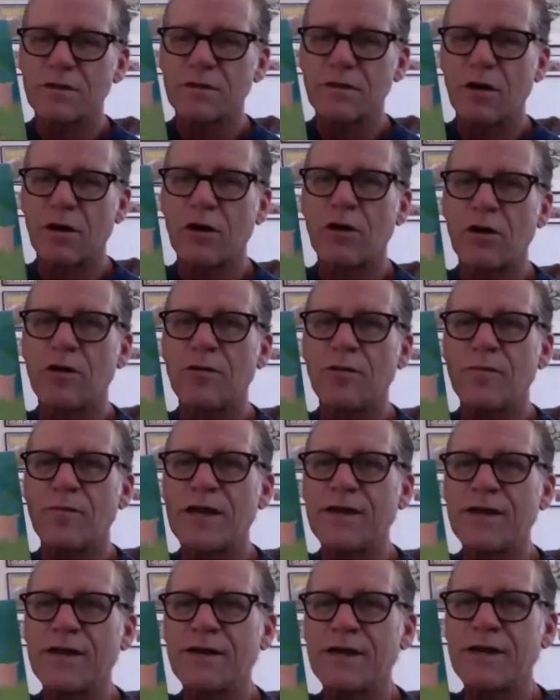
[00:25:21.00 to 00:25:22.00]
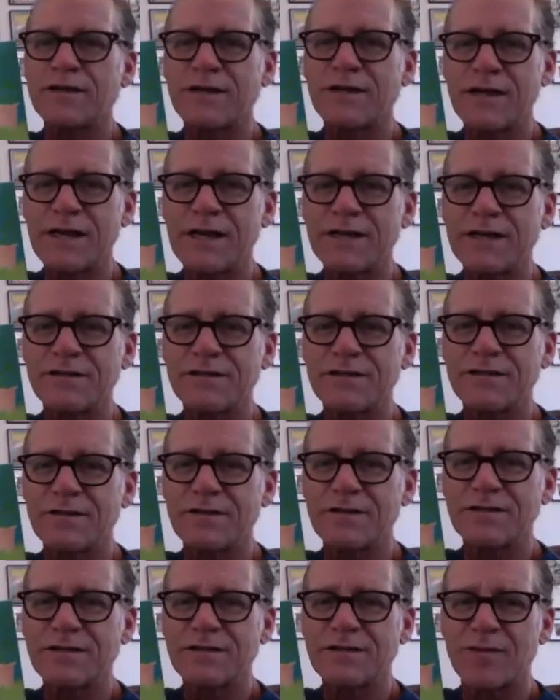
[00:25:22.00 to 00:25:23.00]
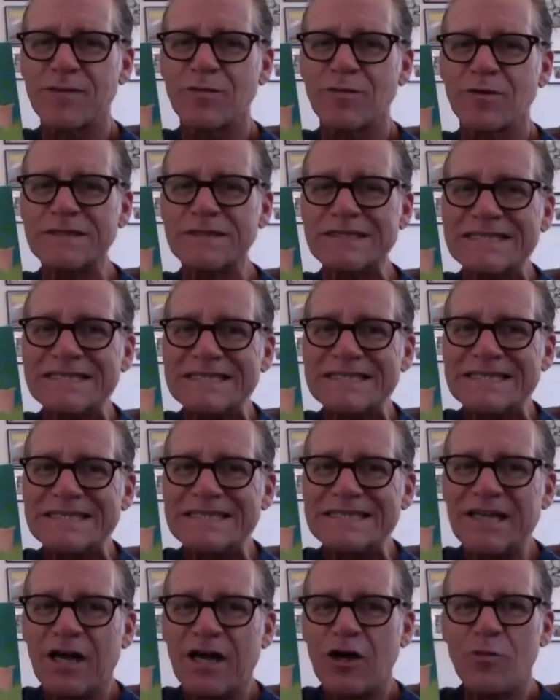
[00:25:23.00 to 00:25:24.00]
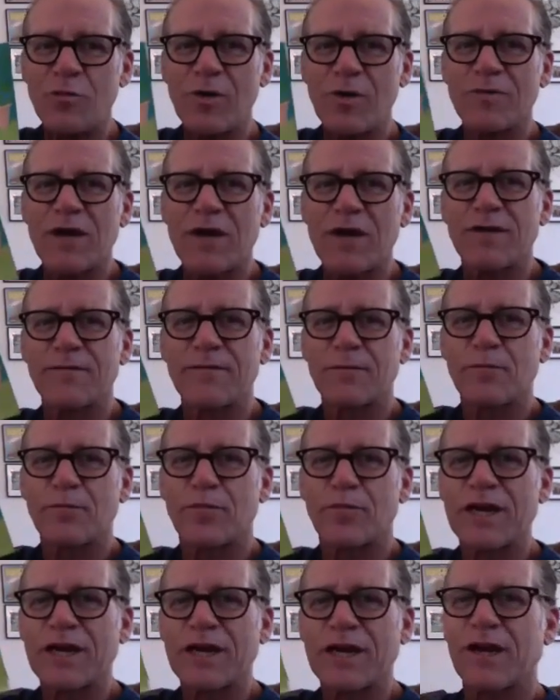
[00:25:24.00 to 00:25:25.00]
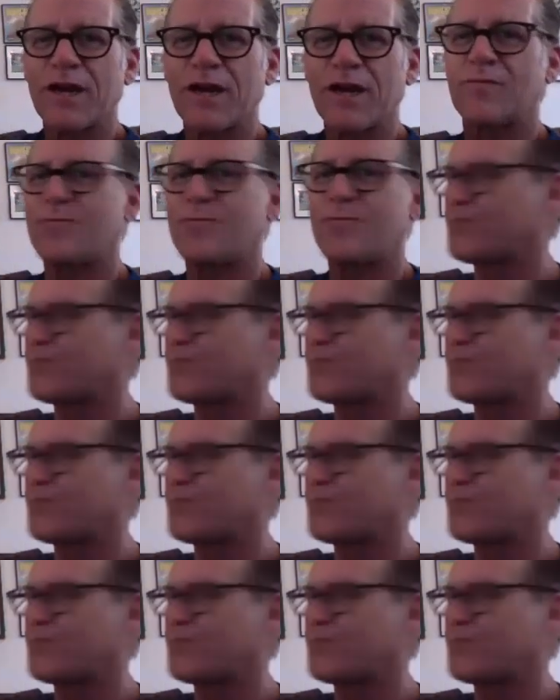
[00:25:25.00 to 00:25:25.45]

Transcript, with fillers: uh oh, my internet connection is unstable. I hope I'm not breaking up.